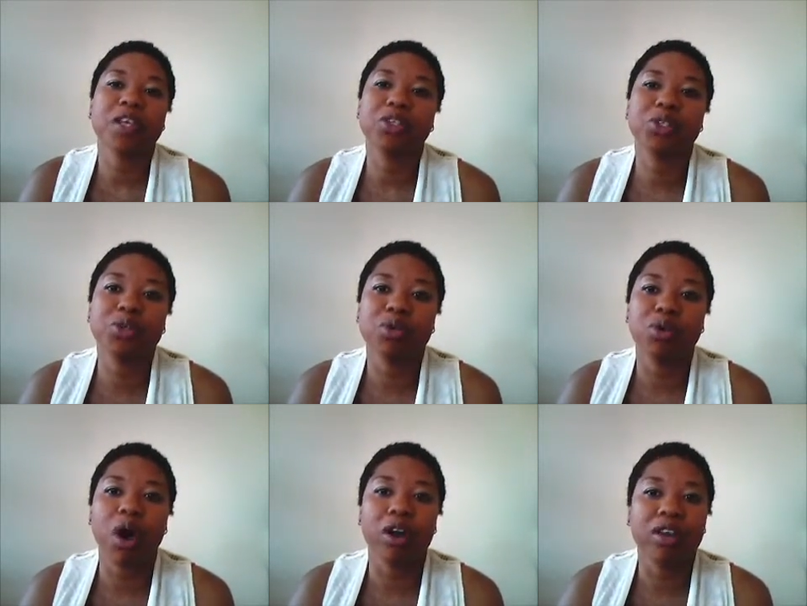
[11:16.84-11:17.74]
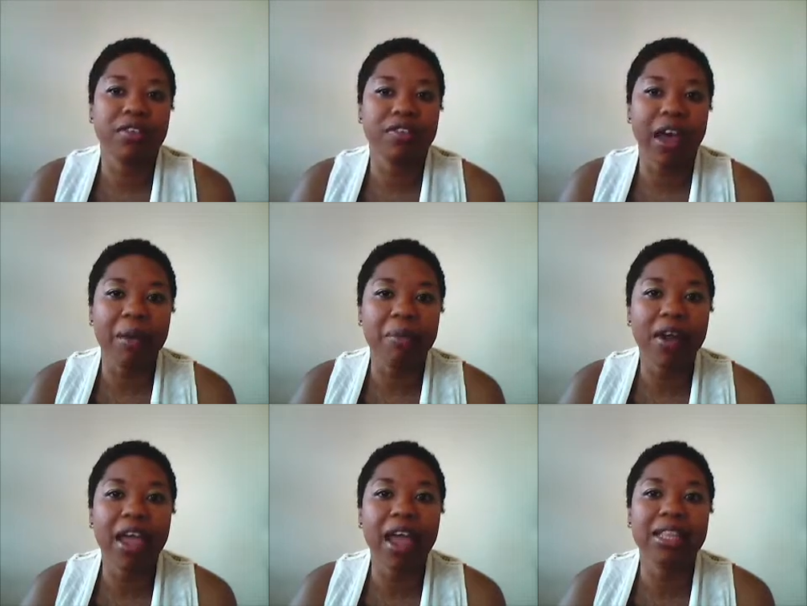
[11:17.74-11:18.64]
to order the fabric
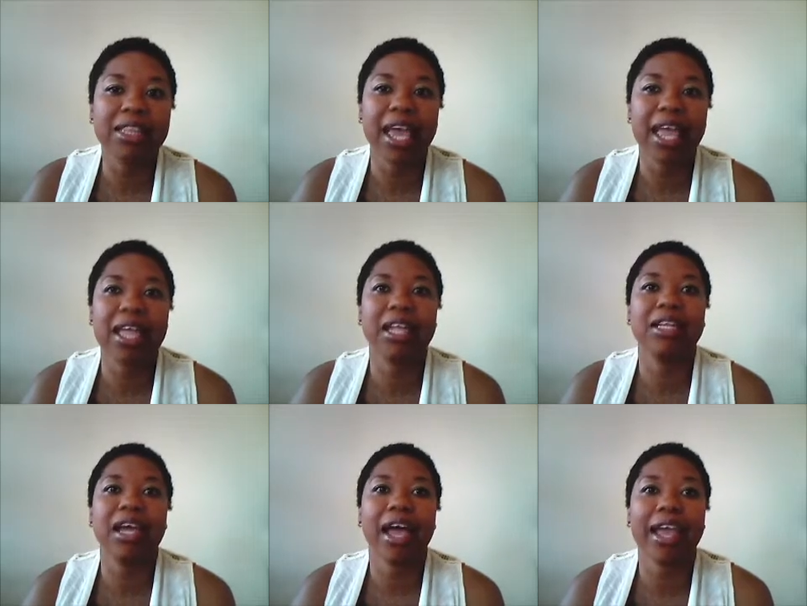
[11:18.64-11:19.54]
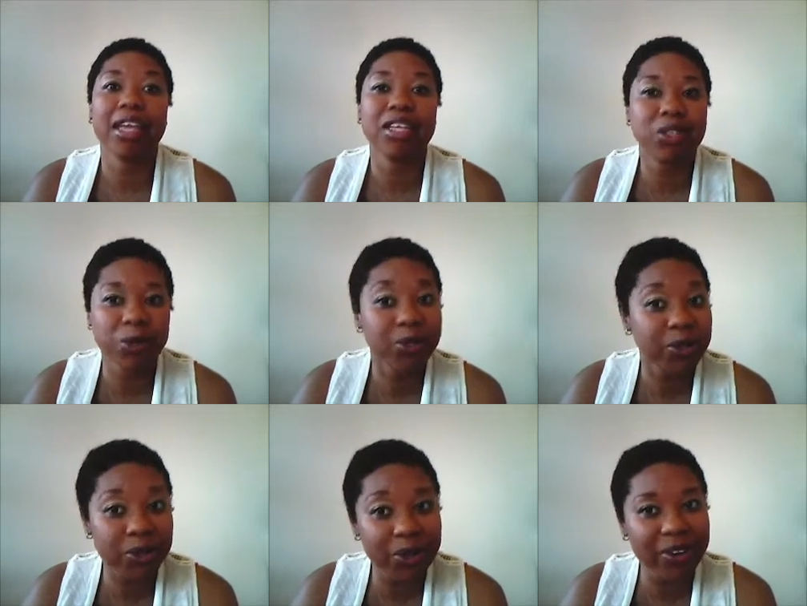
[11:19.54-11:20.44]
and then I can do a
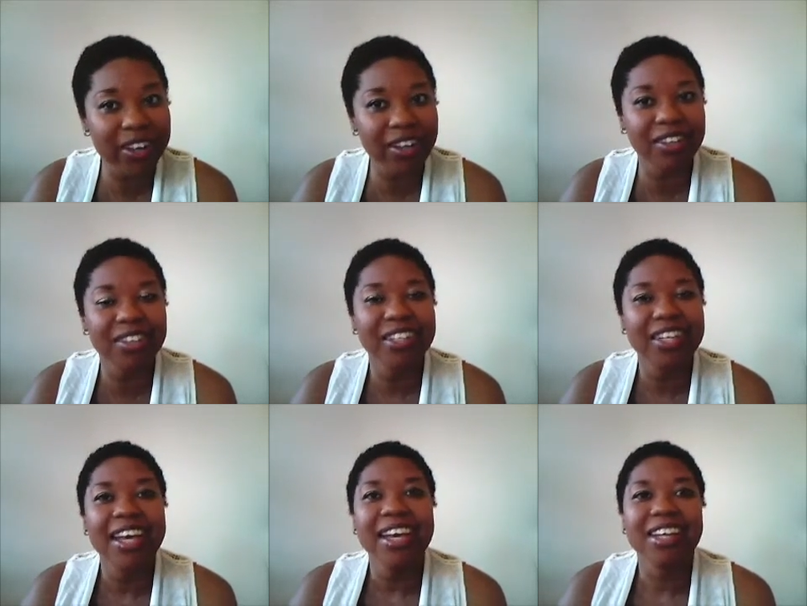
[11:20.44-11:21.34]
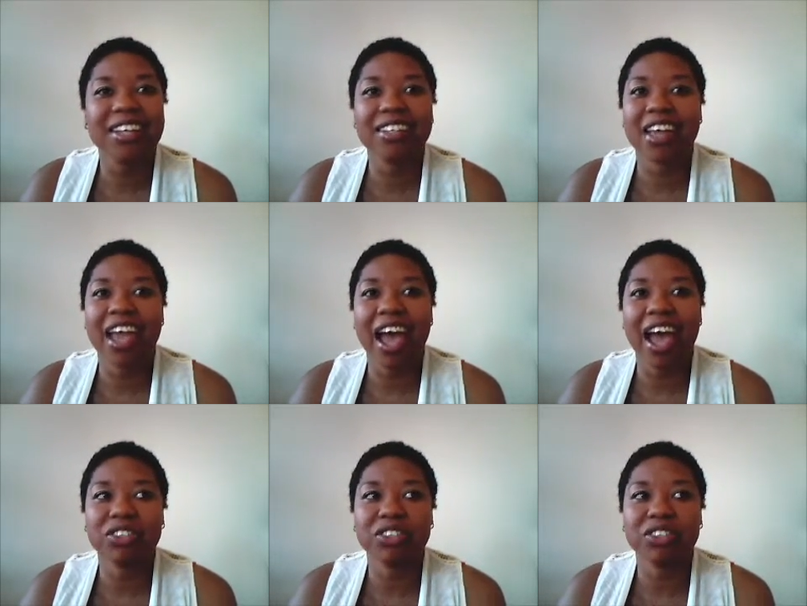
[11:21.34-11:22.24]
tutorial because I
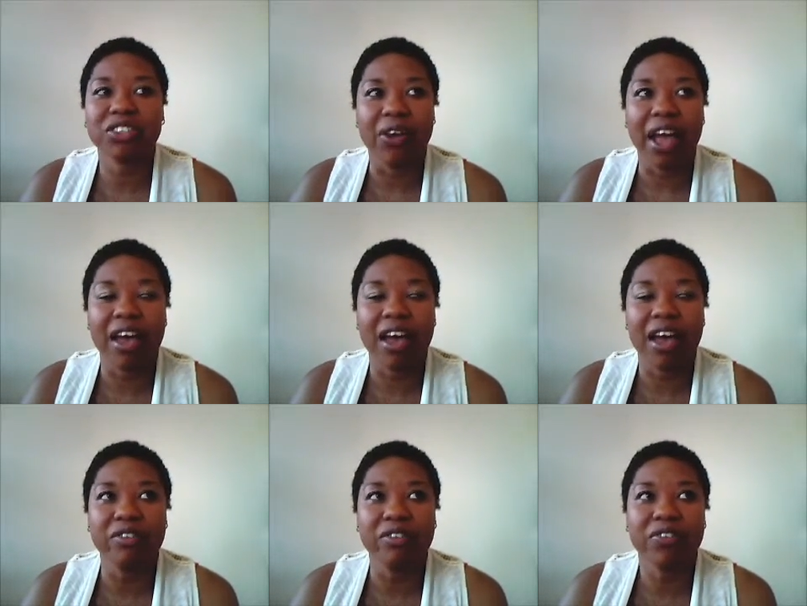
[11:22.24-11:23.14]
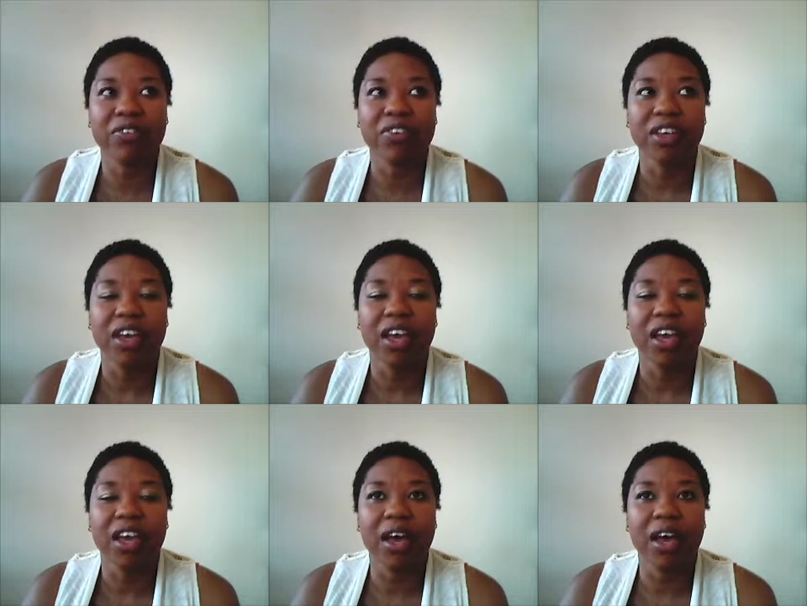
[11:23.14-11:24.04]
actually don't have
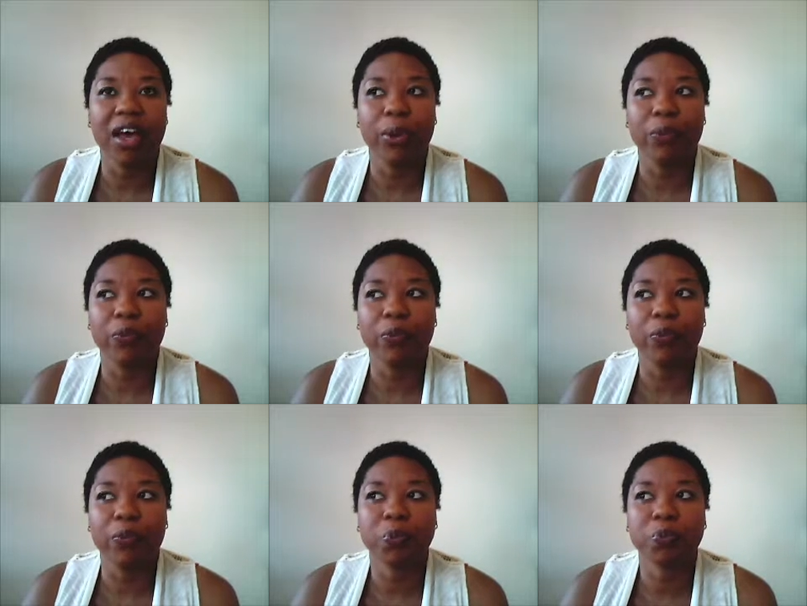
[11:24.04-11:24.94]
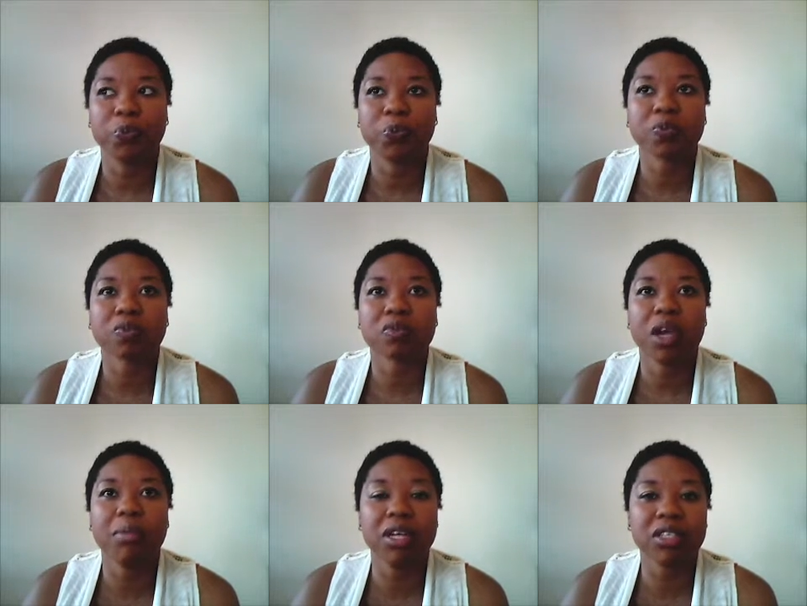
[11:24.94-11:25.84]
um,
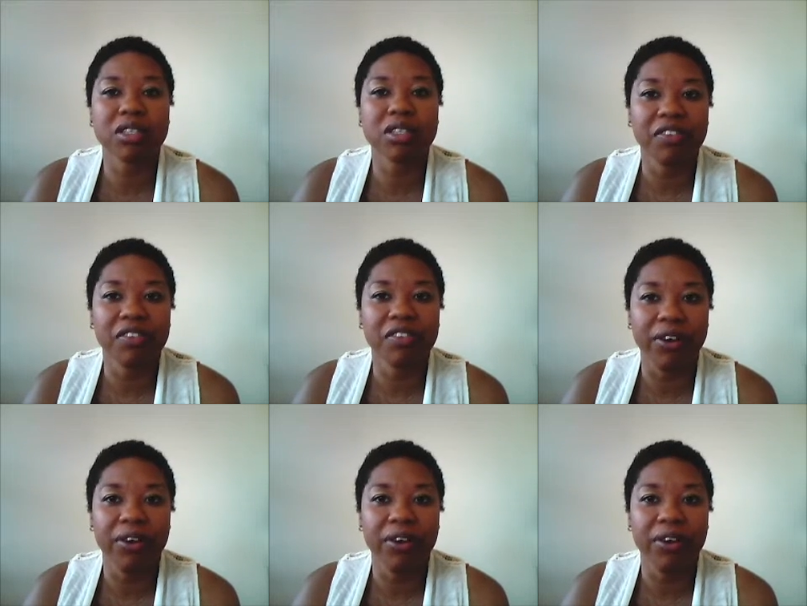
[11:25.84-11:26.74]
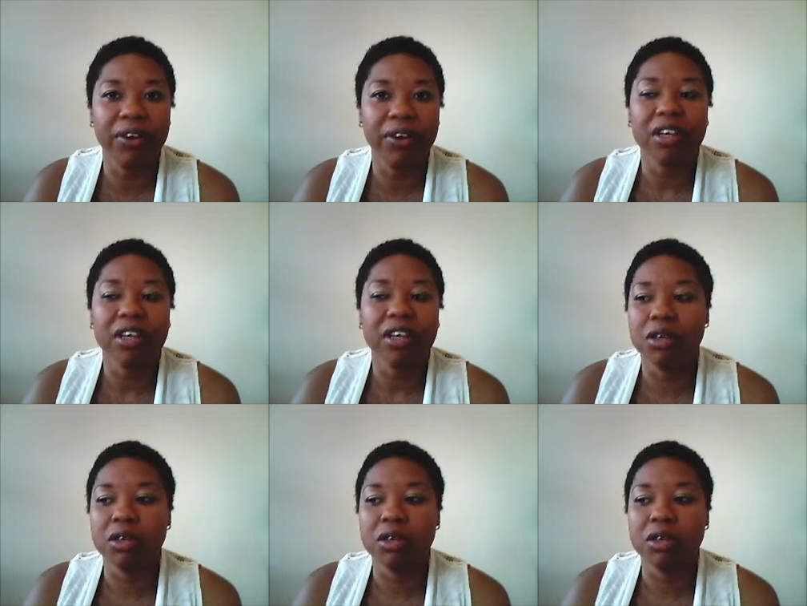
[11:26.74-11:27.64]
much stuff here because I
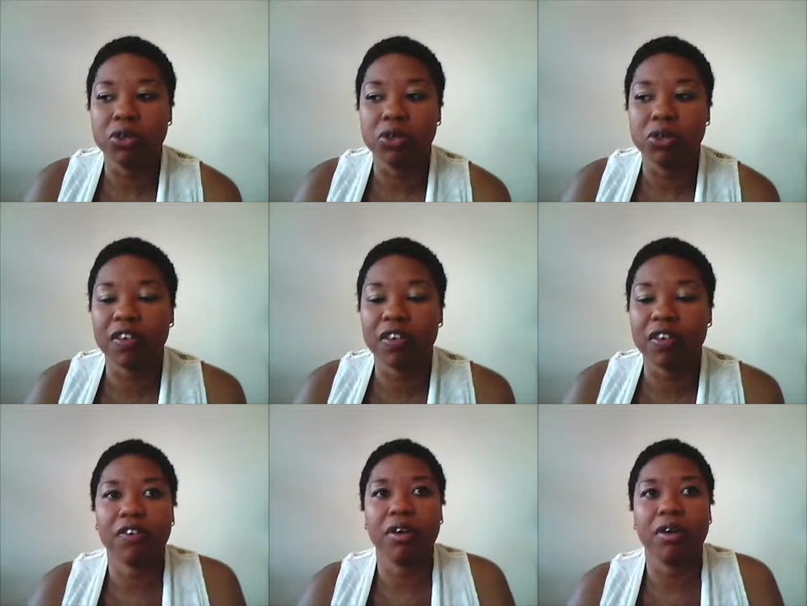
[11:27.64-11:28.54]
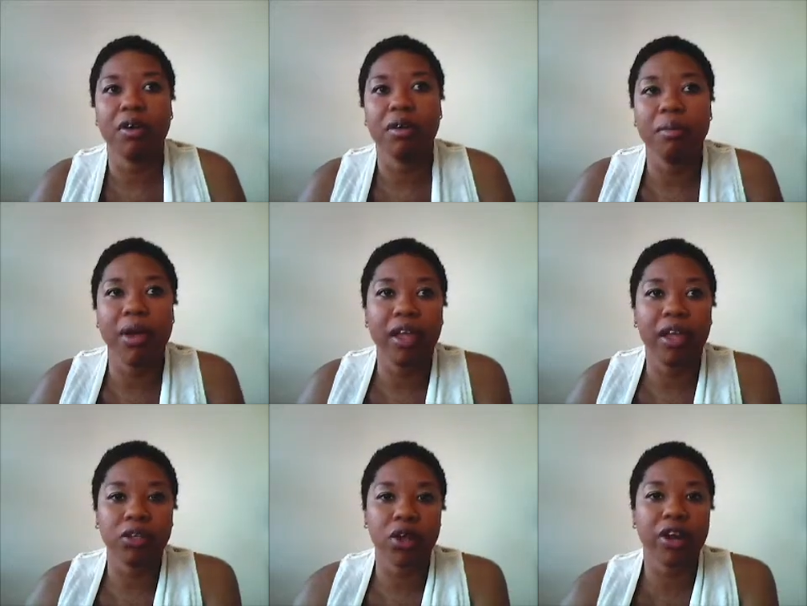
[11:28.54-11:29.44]
use most of it for my
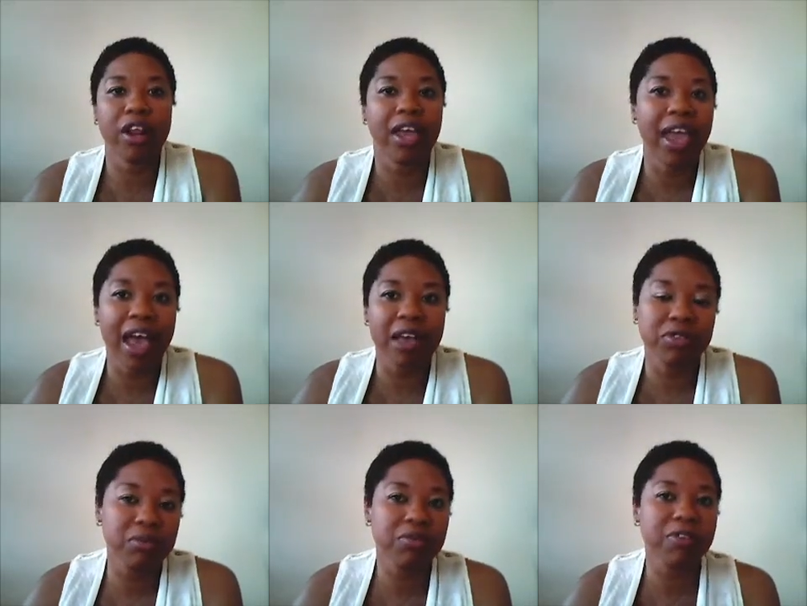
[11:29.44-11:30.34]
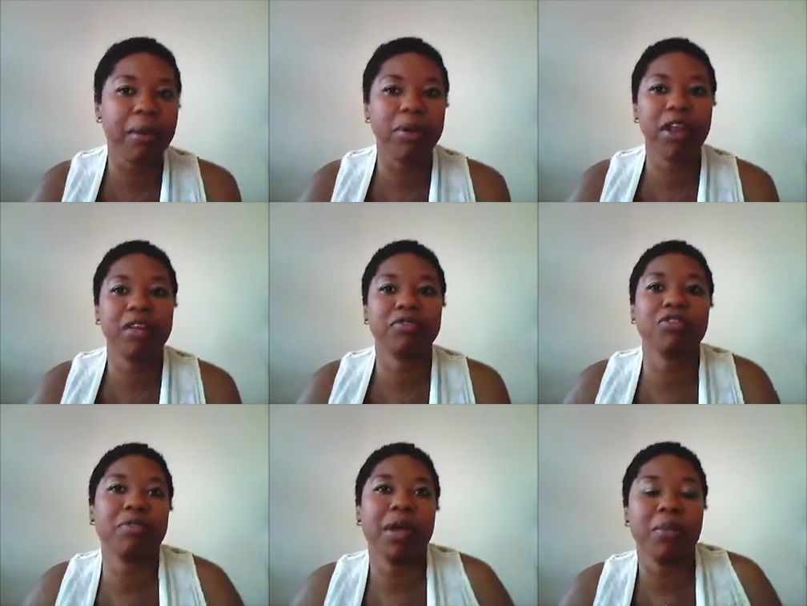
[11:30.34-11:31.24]
daughter like I have some fabric left
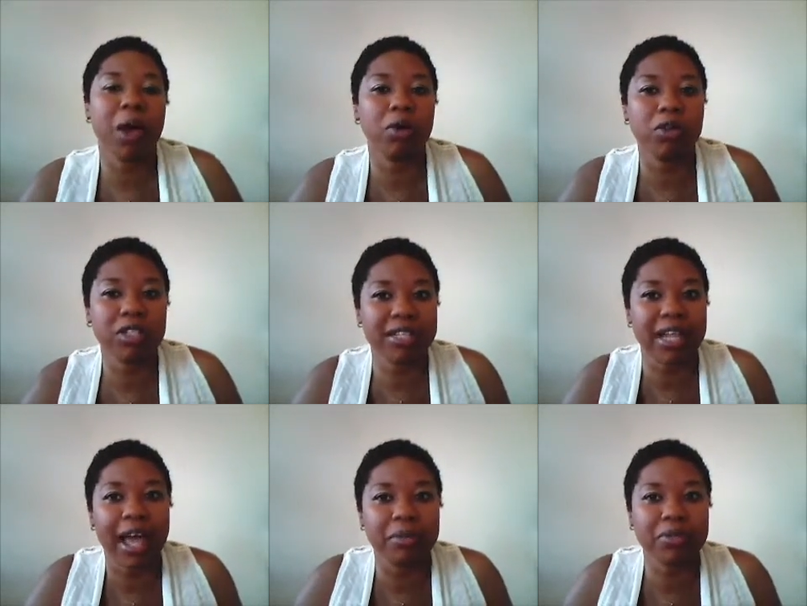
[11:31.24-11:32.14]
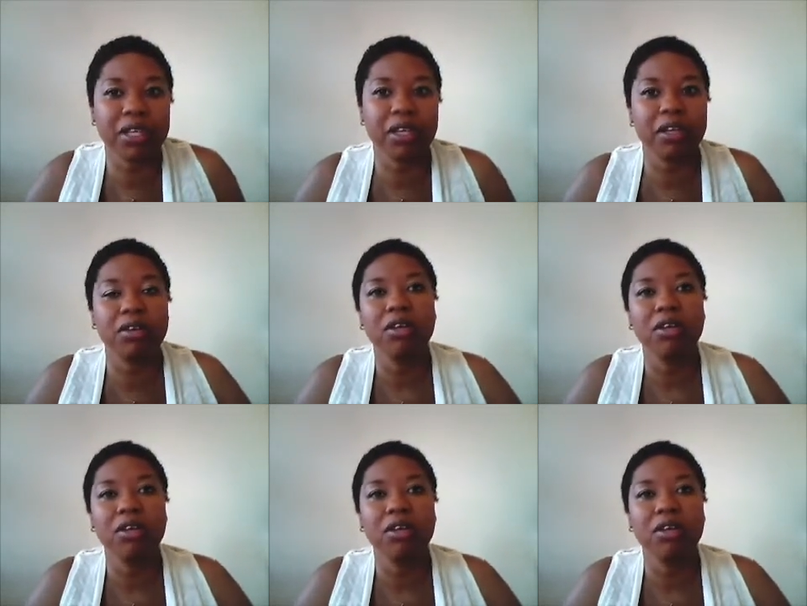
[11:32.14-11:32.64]
over but I'm out of snaps and